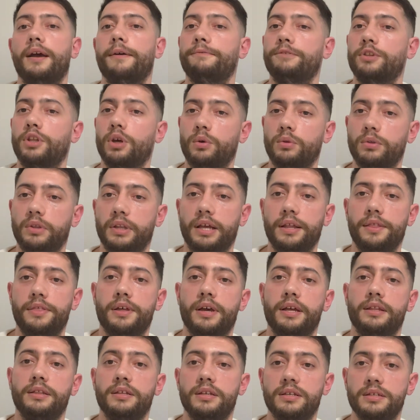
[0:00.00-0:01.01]
Don't let
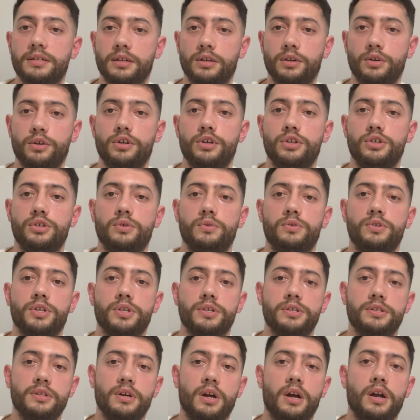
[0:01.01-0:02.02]
that discourage you.
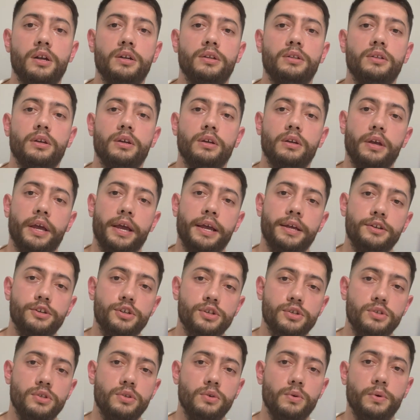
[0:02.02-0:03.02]
Just start and
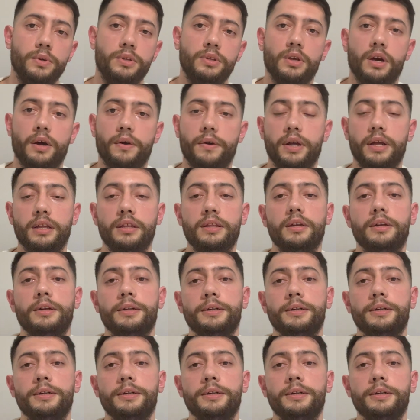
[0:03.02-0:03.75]
just do it, alright?